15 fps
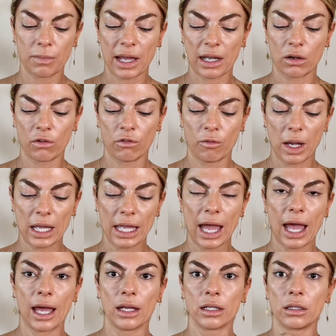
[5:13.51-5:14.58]
back of my
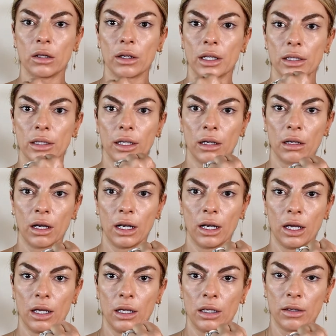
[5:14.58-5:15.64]
hand. Look at the
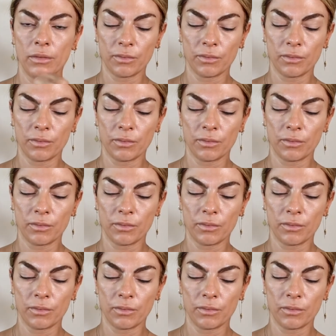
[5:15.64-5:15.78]
color.